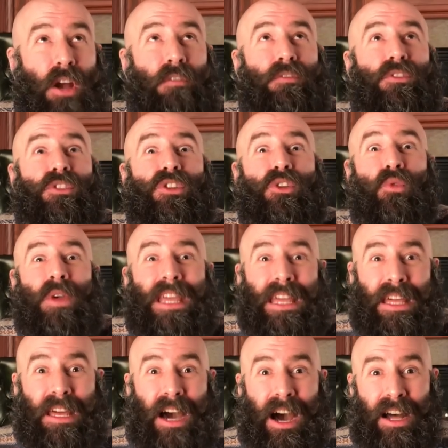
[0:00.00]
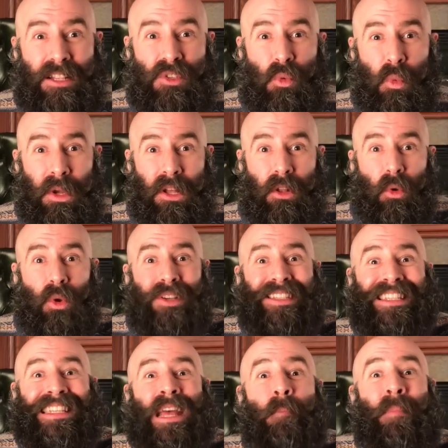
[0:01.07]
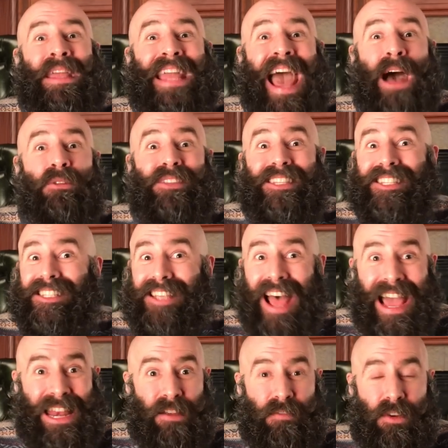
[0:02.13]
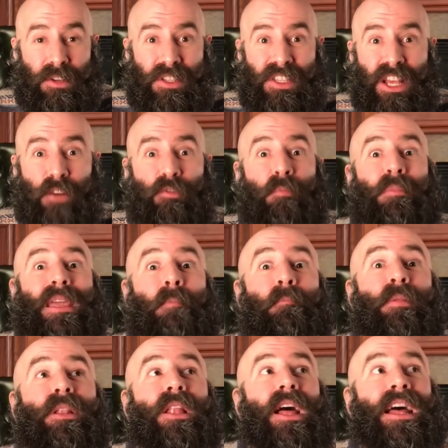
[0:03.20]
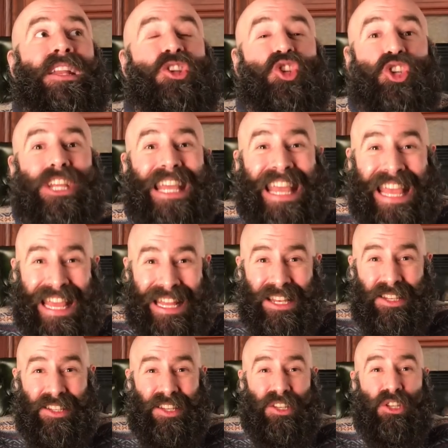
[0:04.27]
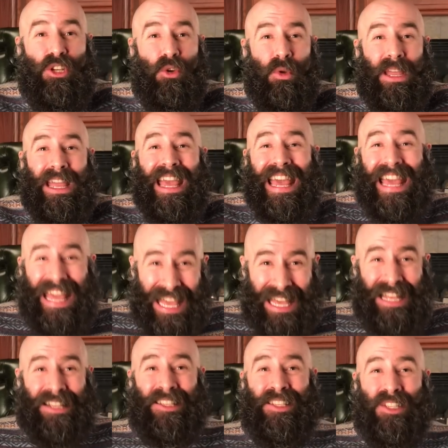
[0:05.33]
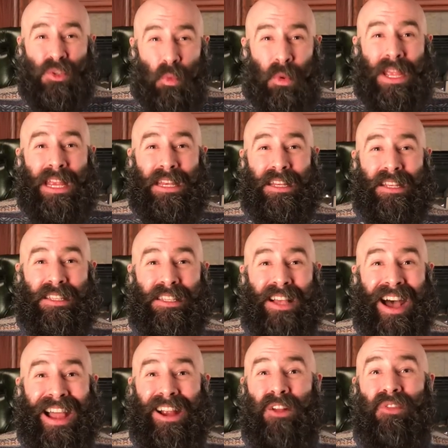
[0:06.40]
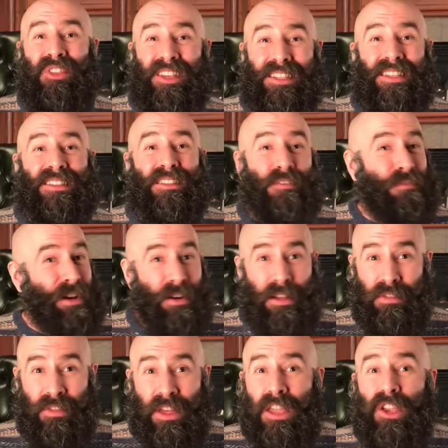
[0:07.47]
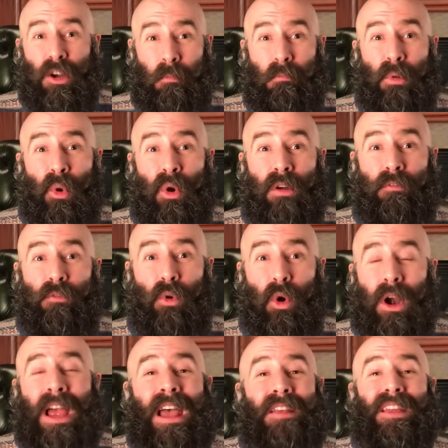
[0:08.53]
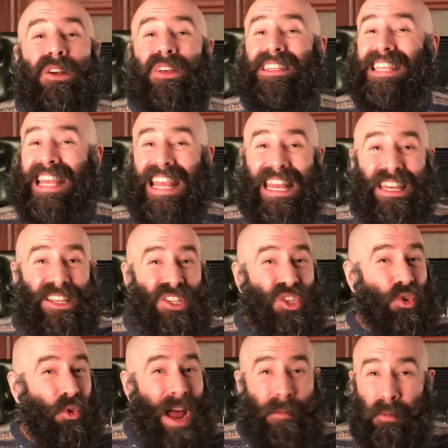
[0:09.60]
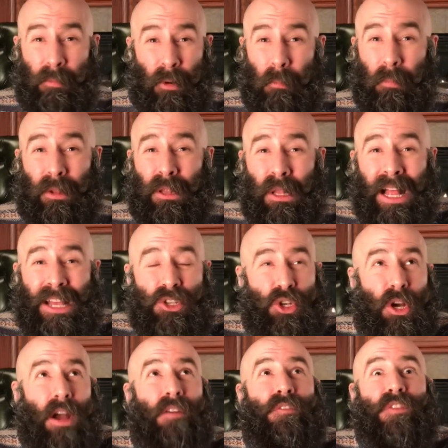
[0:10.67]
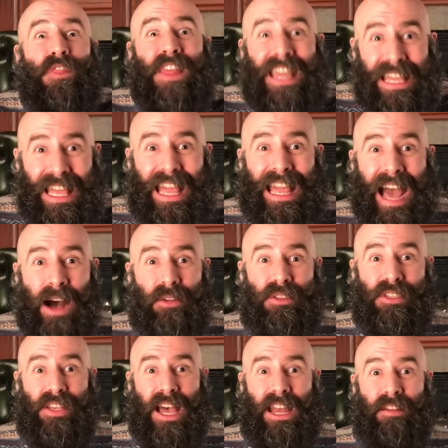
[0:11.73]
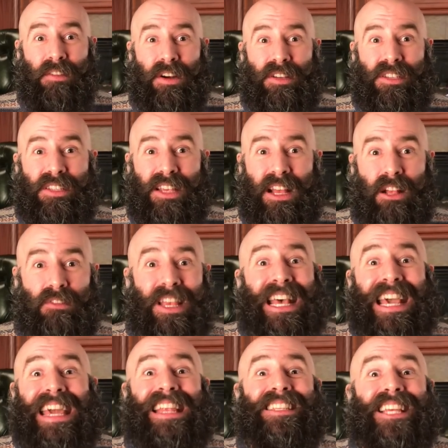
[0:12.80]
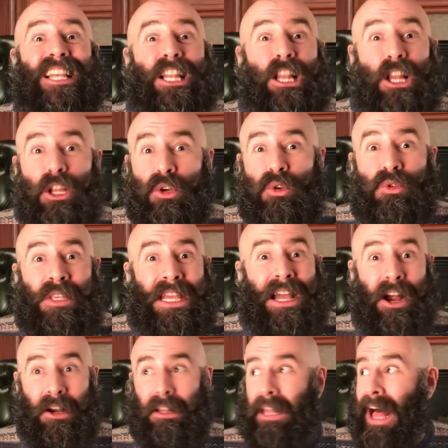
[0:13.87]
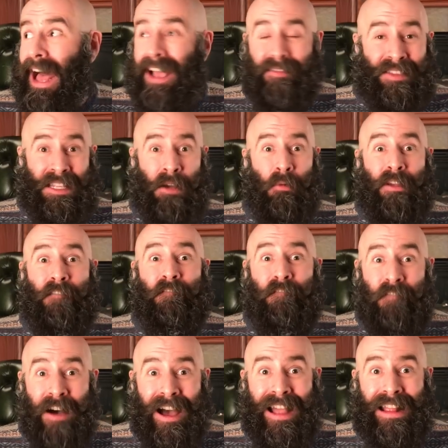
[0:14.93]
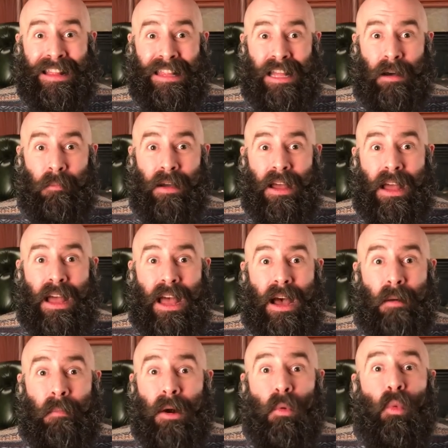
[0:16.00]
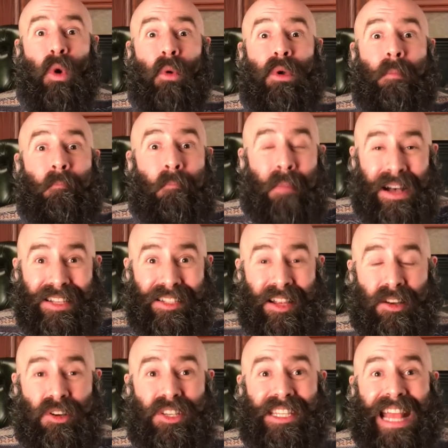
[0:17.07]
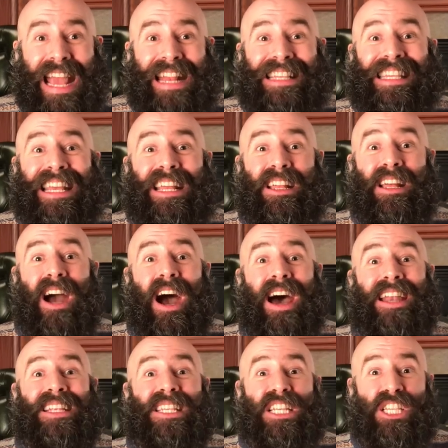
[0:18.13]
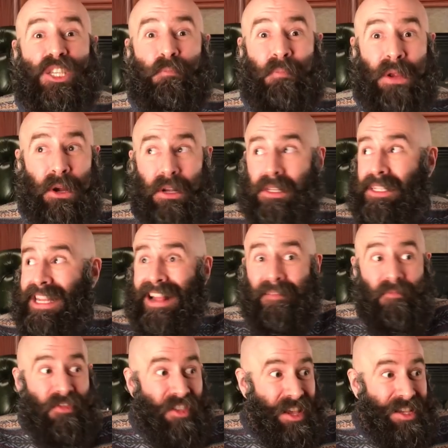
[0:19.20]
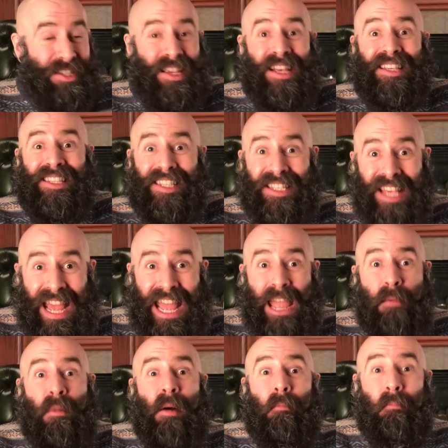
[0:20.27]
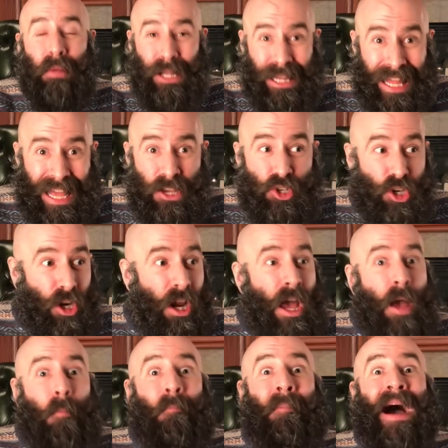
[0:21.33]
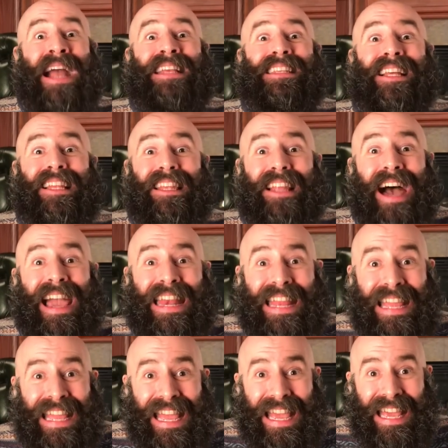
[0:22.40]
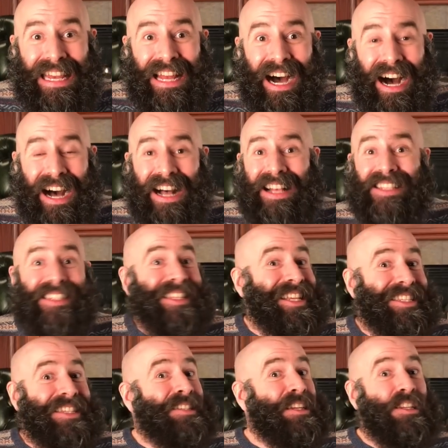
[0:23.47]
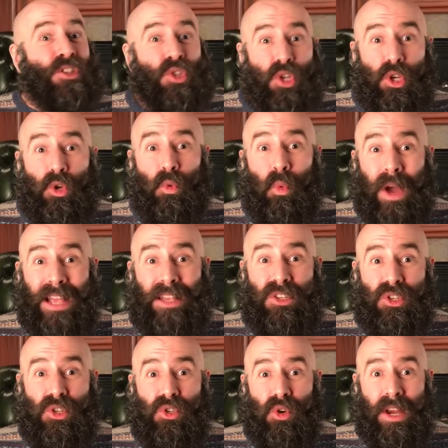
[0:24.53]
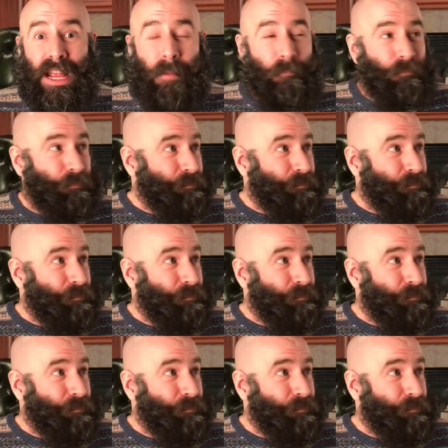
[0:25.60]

of doing God's will, or stepping outside of yourself and being plunged into doing His sweet desire, this is the very thing you're born for. There is indescribable pleasure of thinking outside of ourselves. It is in losing our lives that we find them. But what we must understand is that God is experiencing this same pleasure by delighting in us. This is a two-way street.